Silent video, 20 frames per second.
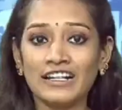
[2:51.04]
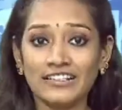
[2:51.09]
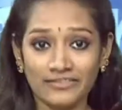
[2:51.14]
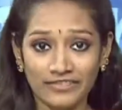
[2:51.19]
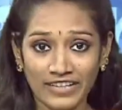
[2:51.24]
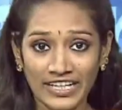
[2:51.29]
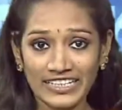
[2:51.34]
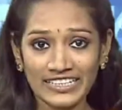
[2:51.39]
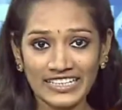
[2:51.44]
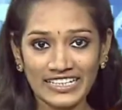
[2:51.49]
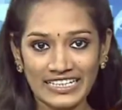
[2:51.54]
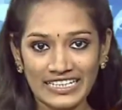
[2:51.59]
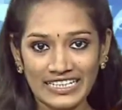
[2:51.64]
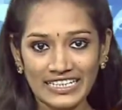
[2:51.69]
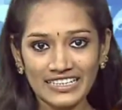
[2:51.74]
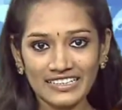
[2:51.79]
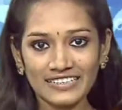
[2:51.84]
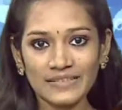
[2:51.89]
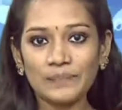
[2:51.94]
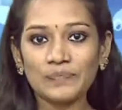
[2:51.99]
Finally,
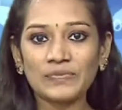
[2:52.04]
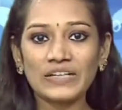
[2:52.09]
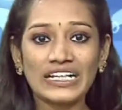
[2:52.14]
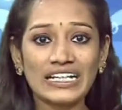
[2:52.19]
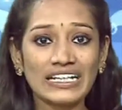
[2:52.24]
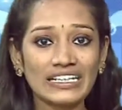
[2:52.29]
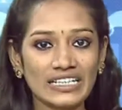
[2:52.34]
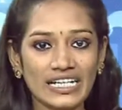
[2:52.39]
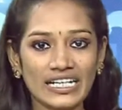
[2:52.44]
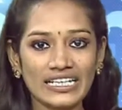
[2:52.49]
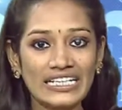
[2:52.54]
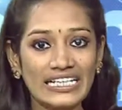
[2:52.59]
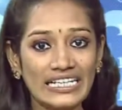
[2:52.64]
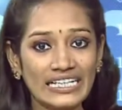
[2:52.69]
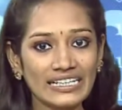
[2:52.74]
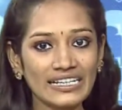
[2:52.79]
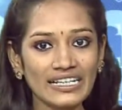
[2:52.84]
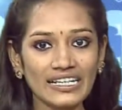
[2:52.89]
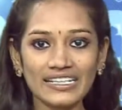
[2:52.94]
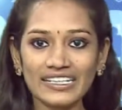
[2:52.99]
in an
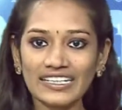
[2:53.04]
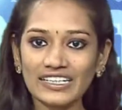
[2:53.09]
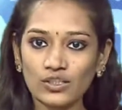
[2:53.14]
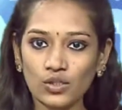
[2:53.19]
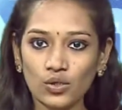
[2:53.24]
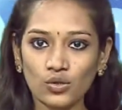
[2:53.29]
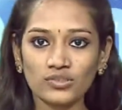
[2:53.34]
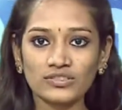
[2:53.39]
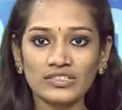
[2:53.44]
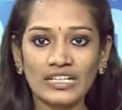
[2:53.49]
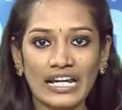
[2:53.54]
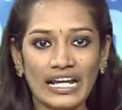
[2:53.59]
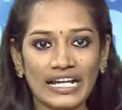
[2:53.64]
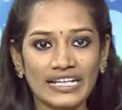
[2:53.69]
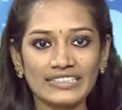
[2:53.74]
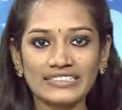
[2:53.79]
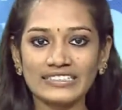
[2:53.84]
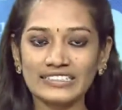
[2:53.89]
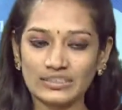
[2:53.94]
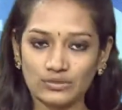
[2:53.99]
e-learning course
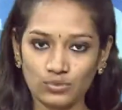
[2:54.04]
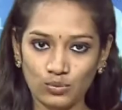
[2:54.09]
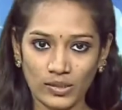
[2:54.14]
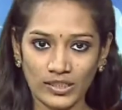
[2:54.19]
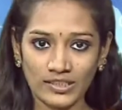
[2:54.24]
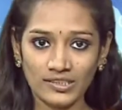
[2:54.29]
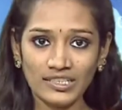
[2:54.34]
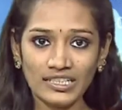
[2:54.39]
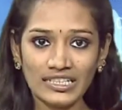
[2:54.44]
like this one,